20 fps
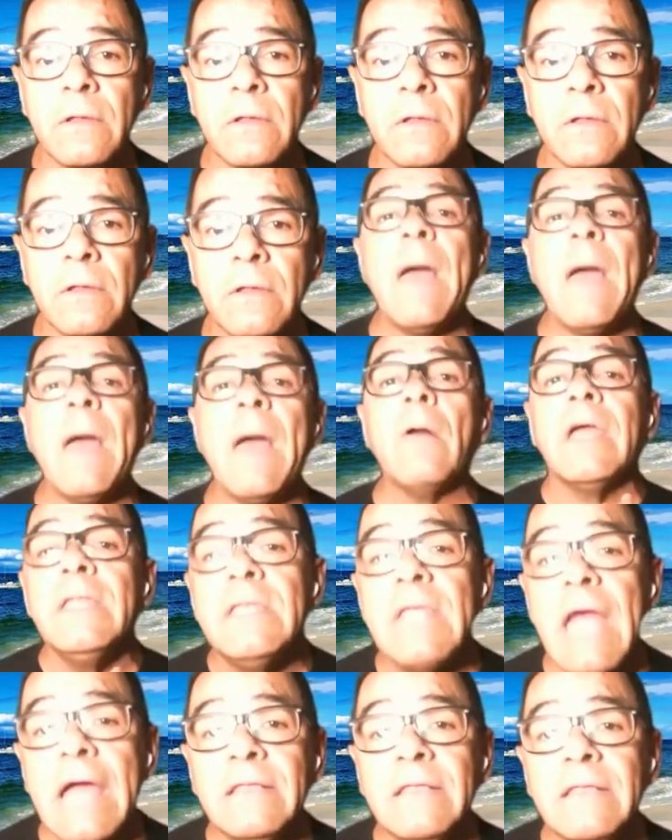It's about
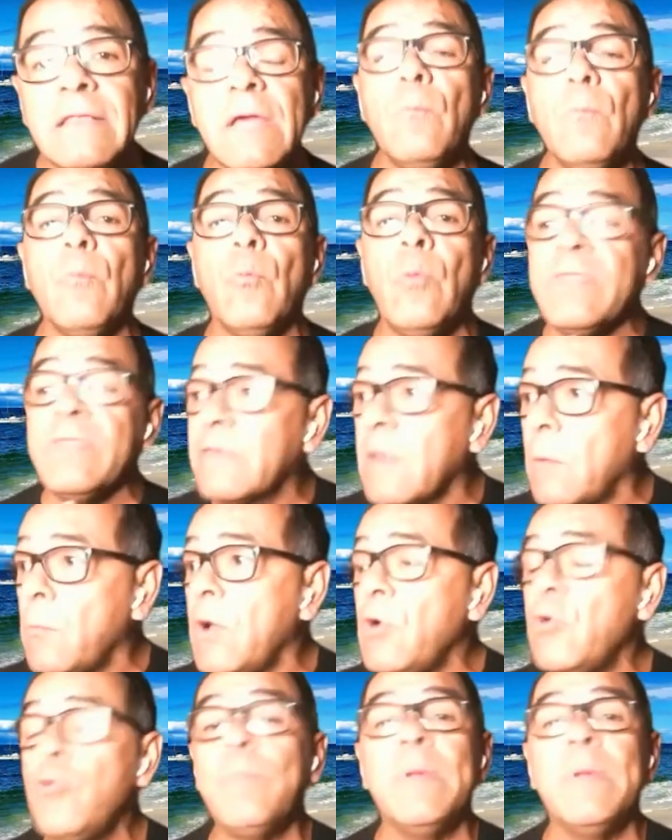connecting with someone